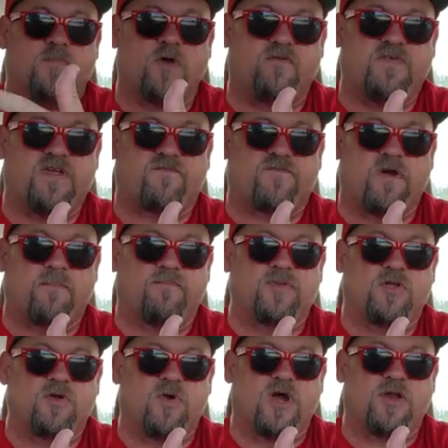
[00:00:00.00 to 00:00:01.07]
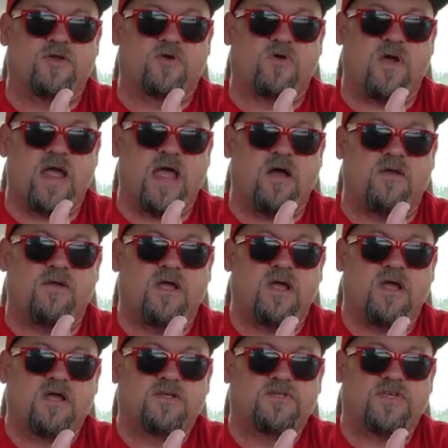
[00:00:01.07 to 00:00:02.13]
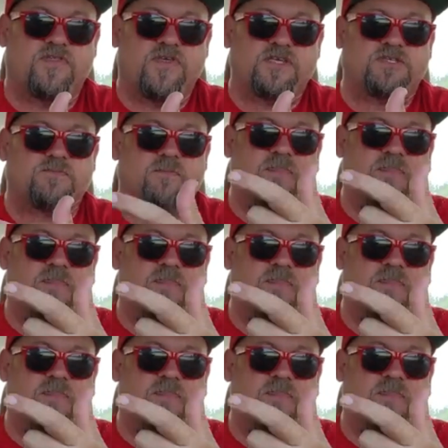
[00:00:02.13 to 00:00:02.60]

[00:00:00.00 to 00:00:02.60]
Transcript: movie from Blue Underground. So this